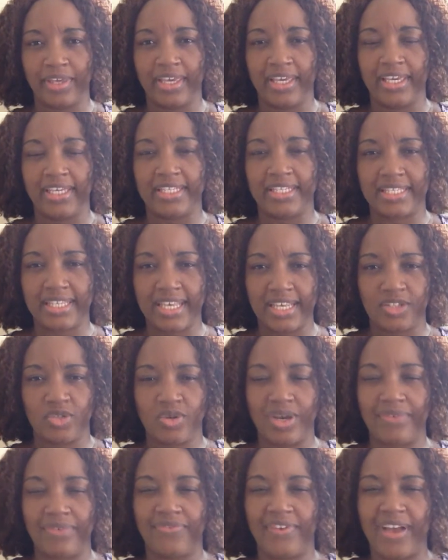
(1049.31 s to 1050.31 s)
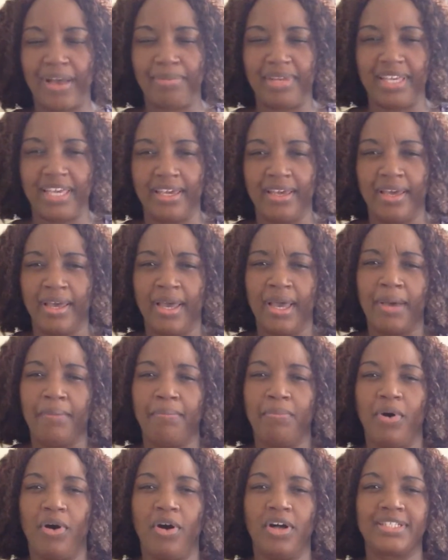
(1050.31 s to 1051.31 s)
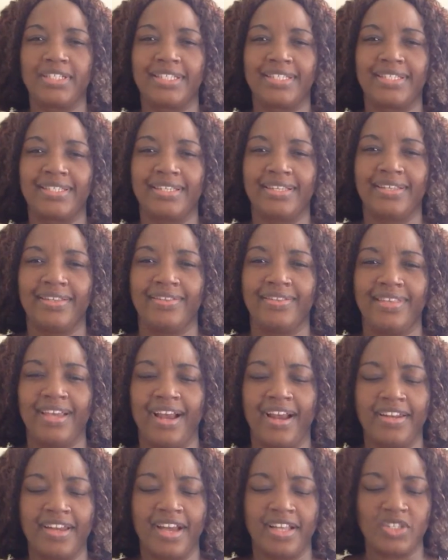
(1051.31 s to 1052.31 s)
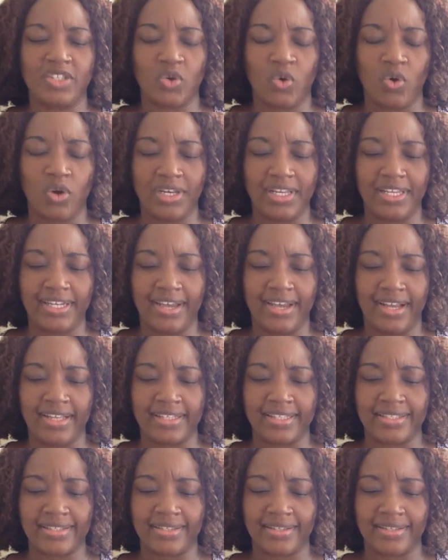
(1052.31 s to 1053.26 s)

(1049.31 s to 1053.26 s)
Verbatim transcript: is sent to a family, but they are not only not